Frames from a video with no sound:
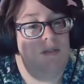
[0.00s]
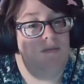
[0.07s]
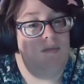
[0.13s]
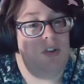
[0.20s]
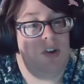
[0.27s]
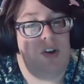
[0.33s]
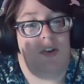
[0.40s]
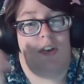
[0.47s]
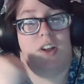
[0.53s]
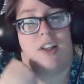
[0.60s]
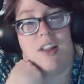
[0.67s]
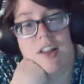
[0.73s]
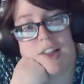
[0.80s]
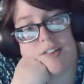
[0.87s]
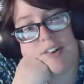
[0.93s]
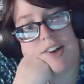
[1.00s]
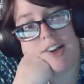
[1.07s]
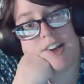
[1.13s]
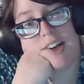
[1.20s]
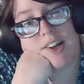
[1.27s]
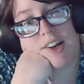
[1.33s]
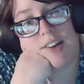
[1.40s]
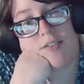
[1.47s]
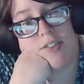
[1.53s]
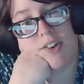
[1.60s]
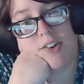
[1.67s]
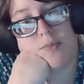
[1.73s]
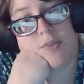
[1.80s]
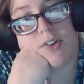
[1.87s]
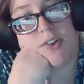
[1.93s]
So, sadly, Levi cannot
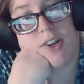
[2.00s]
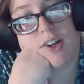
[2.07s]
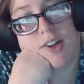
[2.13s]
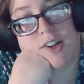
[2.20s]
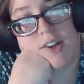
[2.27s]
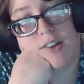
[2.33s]
convince him to stay.